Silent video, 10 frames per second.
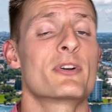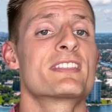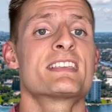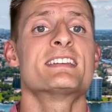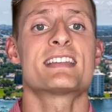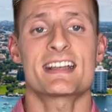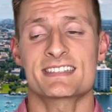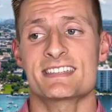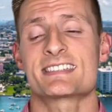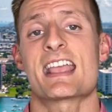one of the
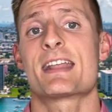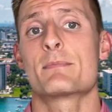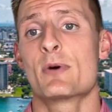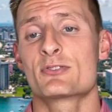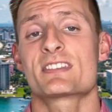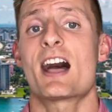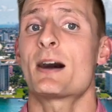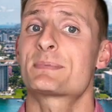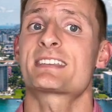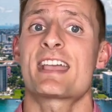nicest and most
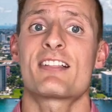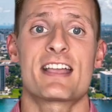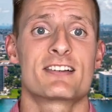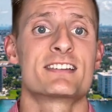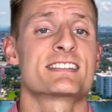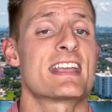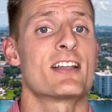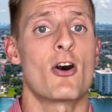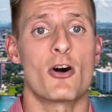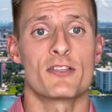upscale areas
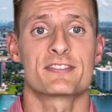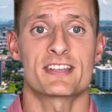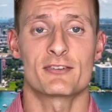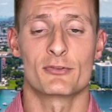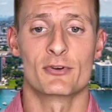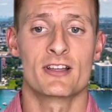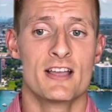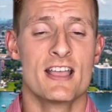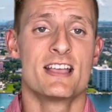in all of South Florida.